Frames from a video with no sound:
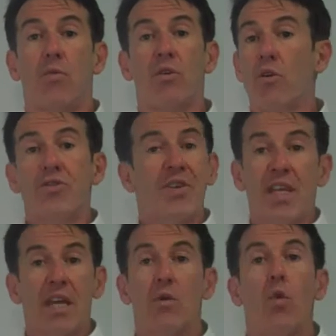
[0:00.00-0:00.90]
we're all
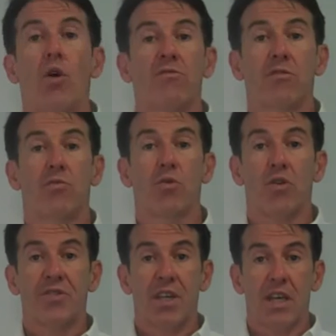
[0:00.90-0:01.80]
sitting in a war room, we're
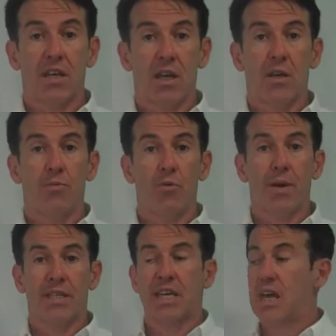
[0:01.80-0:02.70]
all sitting in a
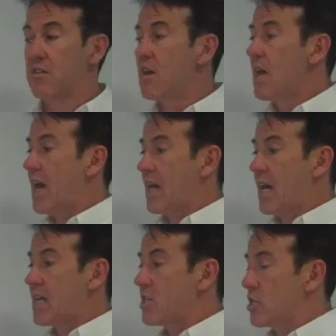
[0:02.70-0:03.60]
bullpen together, and
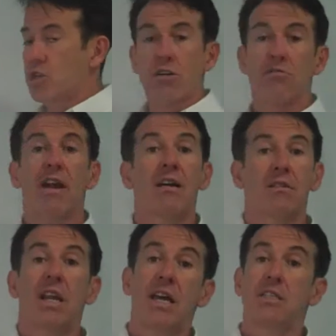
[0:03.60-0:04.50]
I can just turn
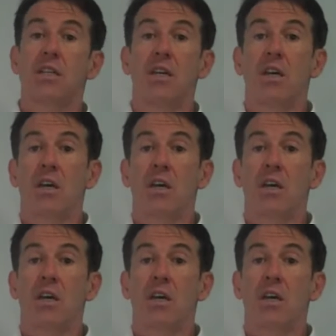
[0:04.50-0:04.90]
around and ask